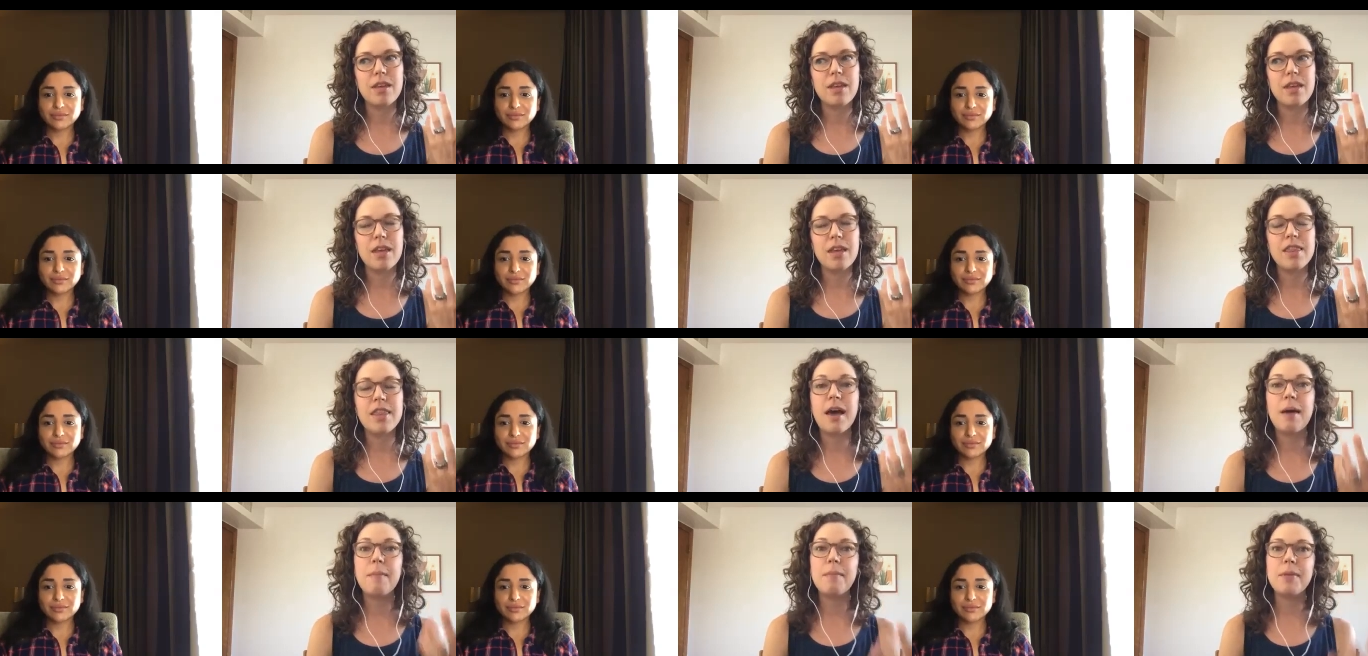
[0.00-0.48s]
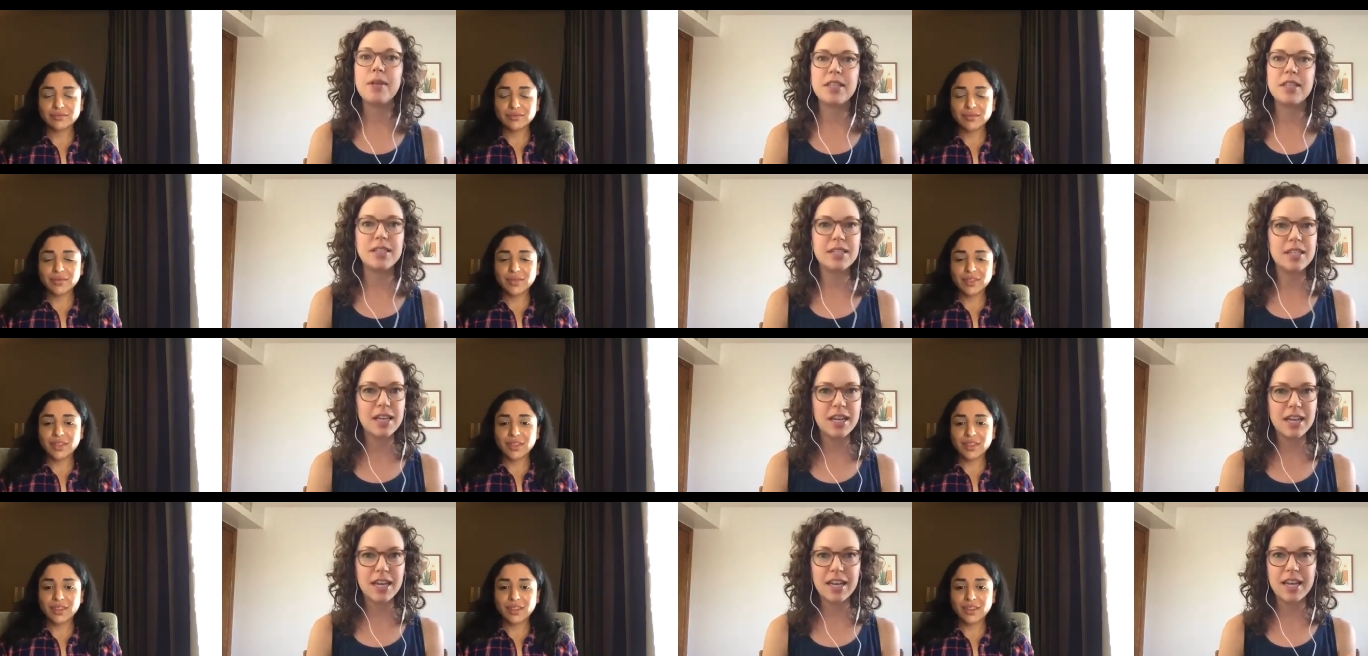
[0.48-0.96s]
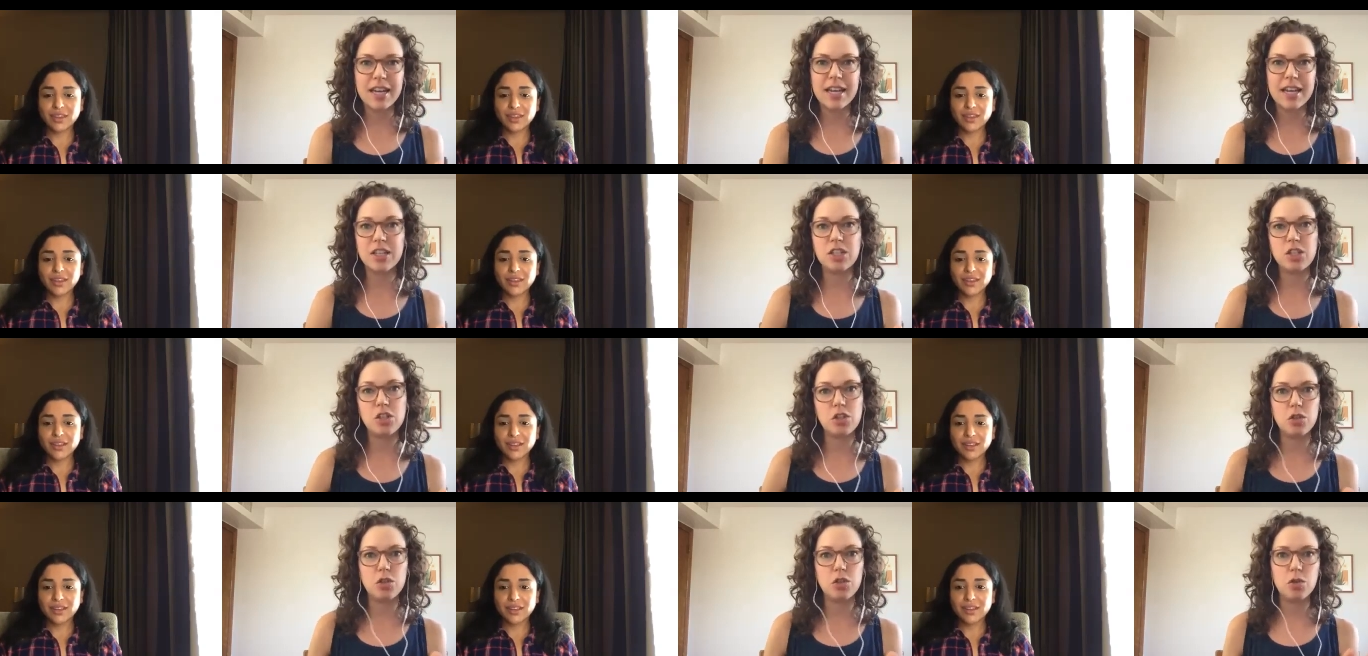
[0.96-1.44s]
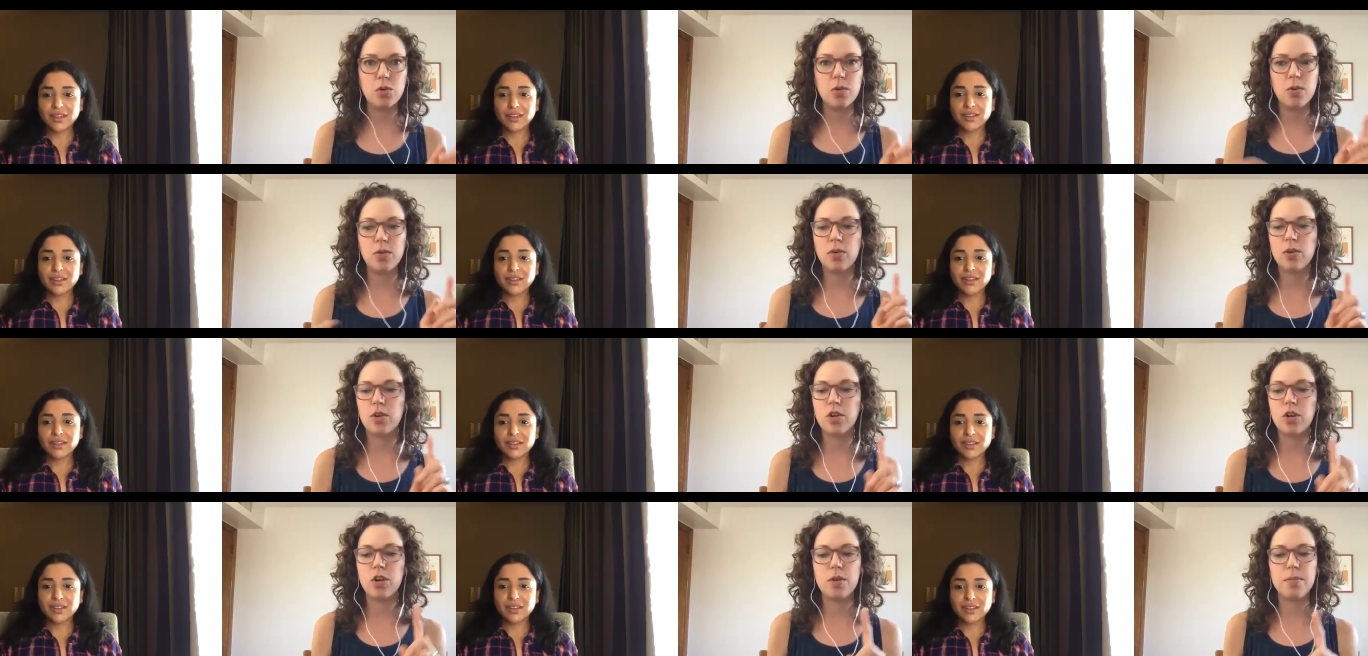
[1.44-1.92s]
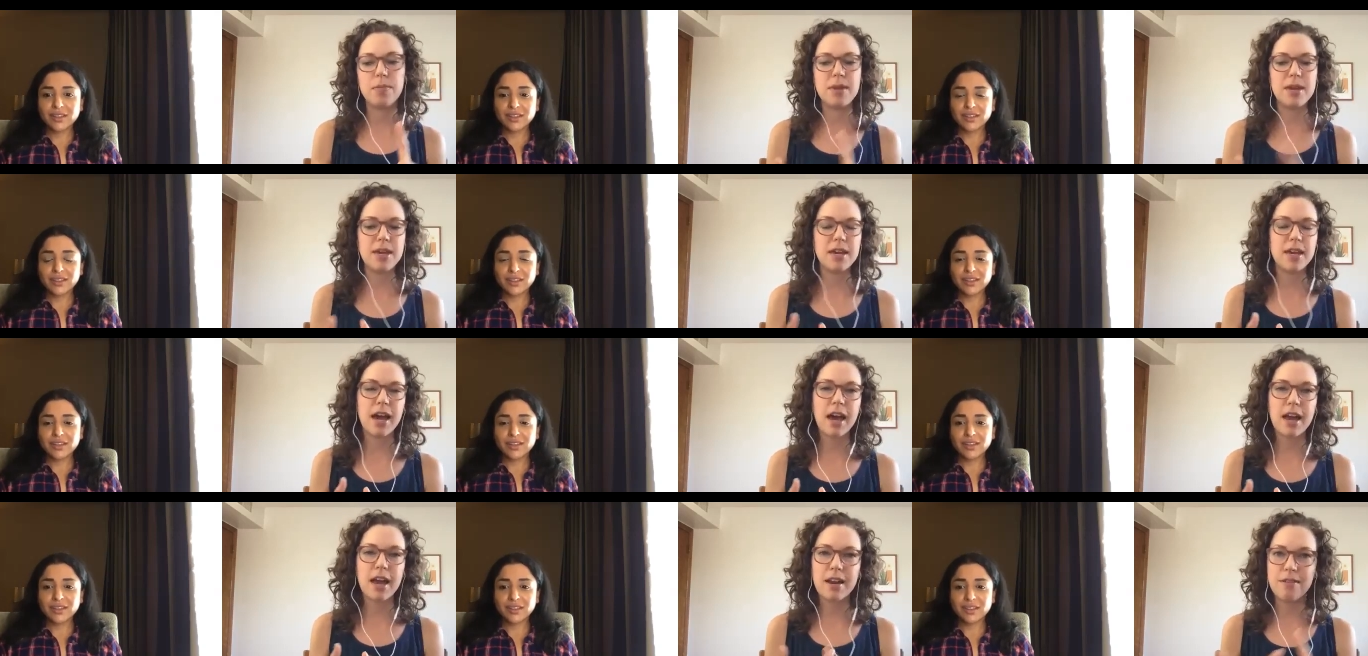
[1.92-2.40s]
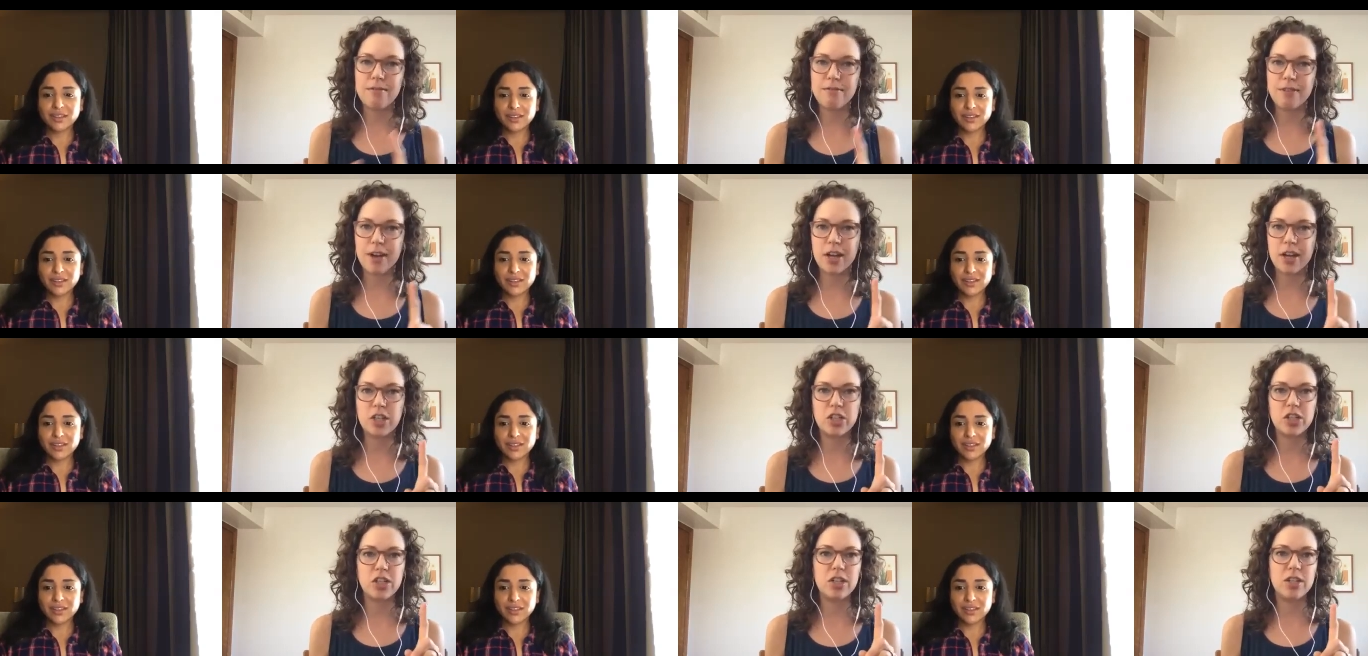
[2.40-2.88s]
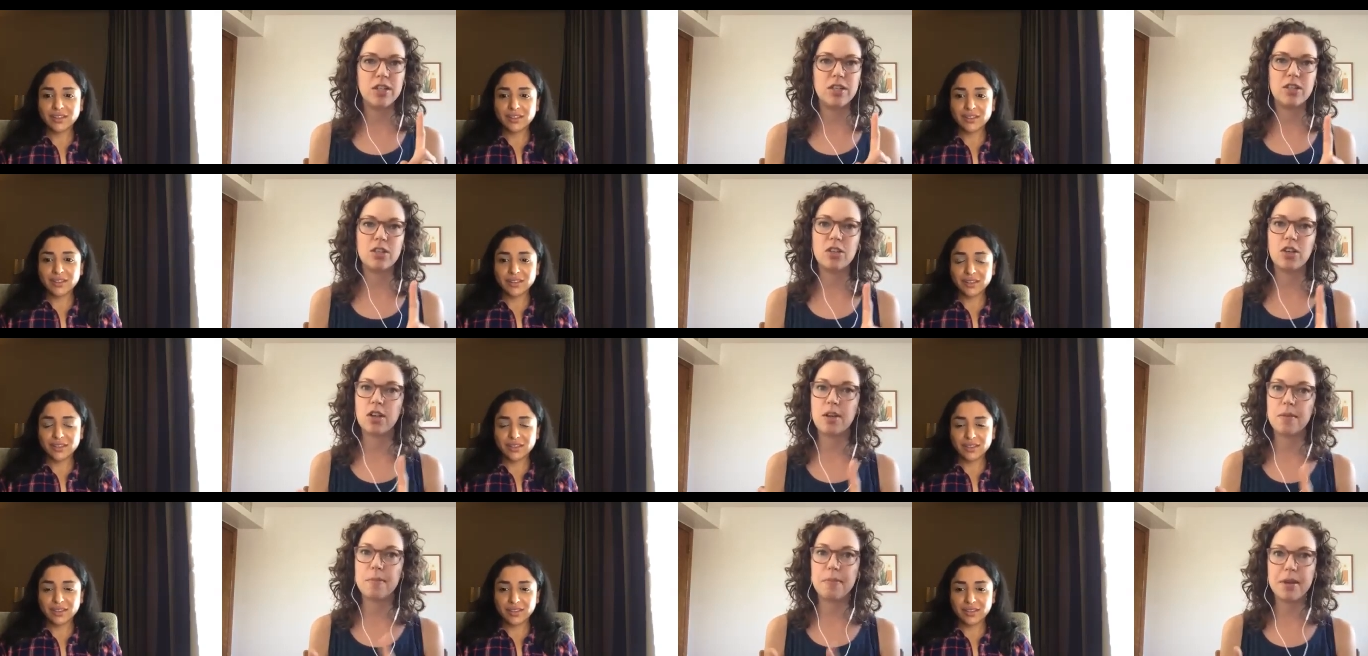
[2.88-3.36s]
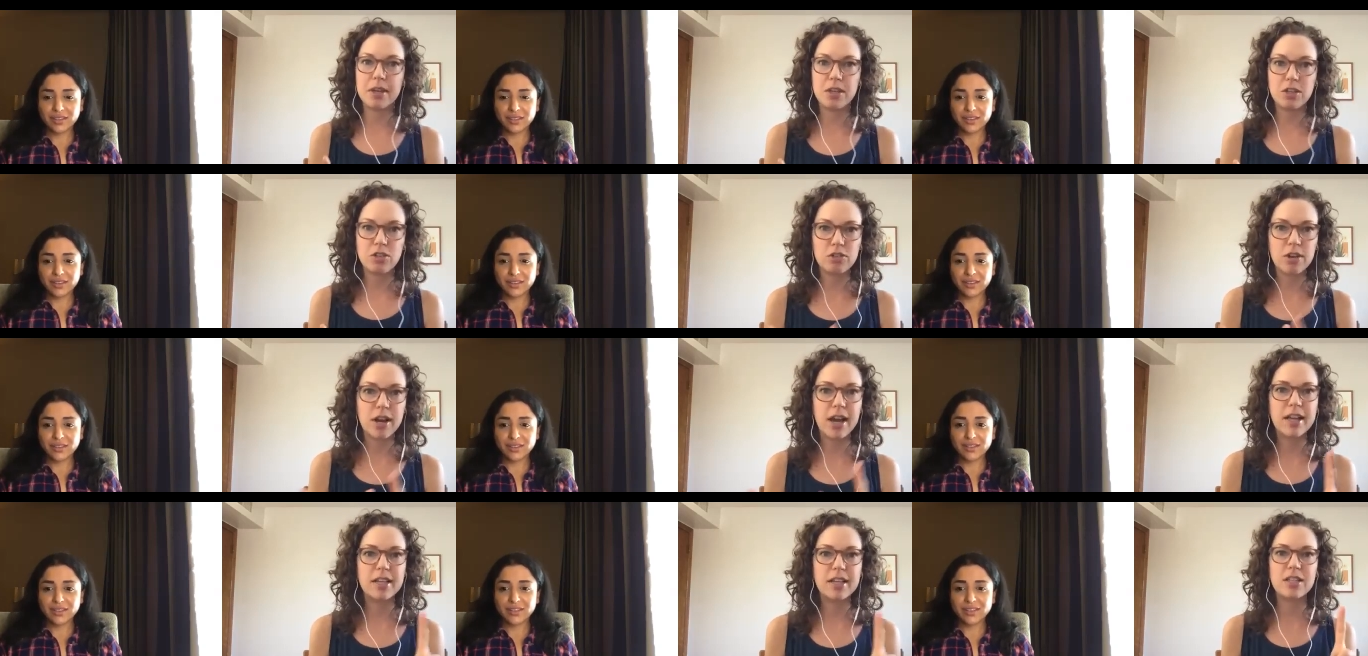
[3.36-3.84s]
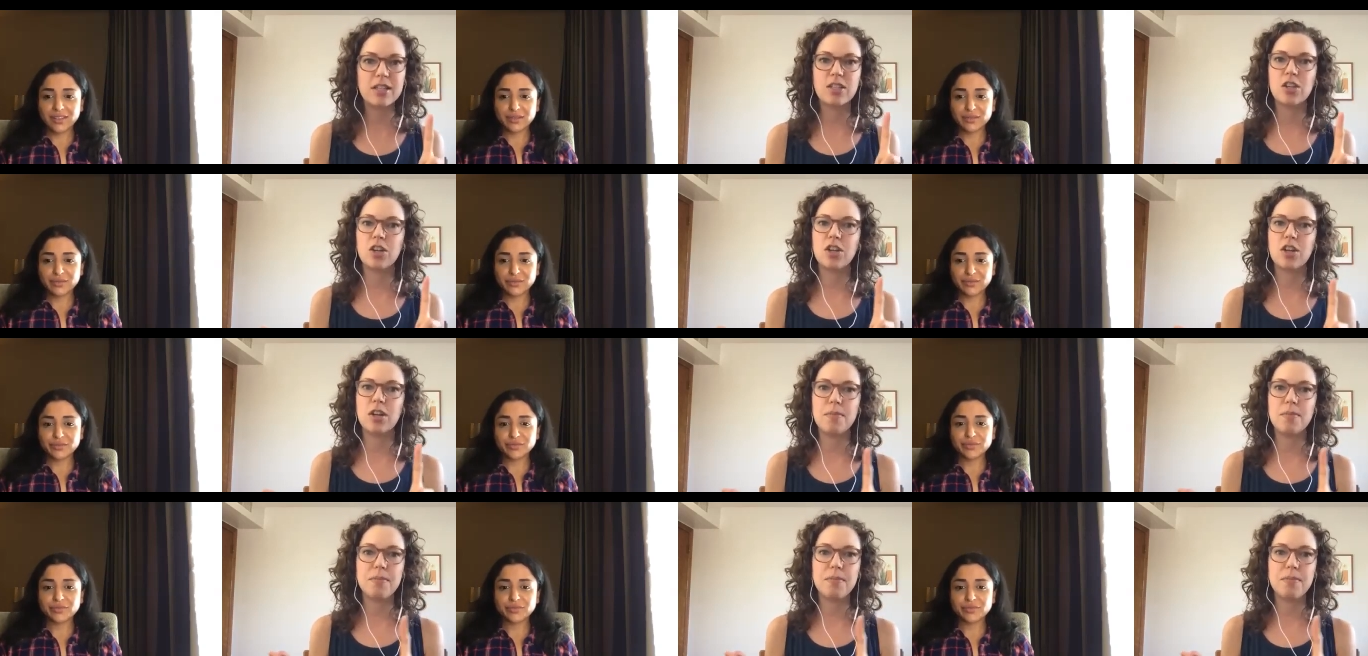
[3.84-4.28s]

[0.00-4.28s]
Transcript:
Speaker 1: that means digging into could it be gut infections could it be stress could it